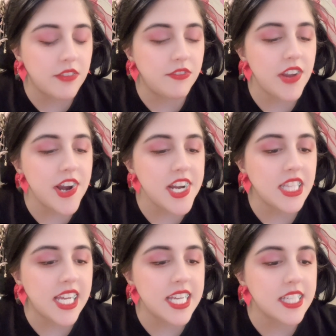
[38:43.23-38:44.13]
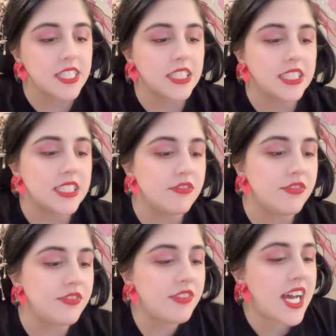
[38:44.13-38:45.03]
very like a
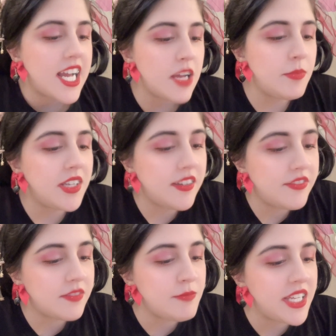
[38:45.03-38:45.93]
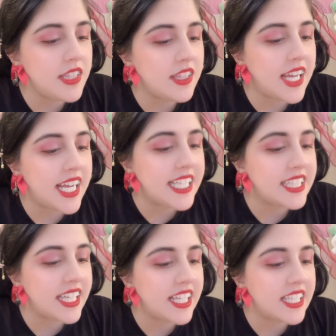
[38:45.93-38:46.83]
vibe of men like
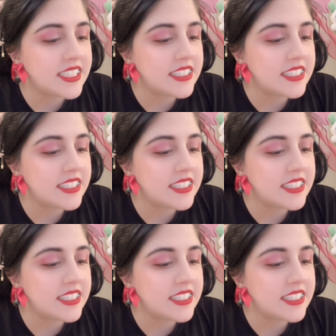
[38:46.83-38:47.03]
that.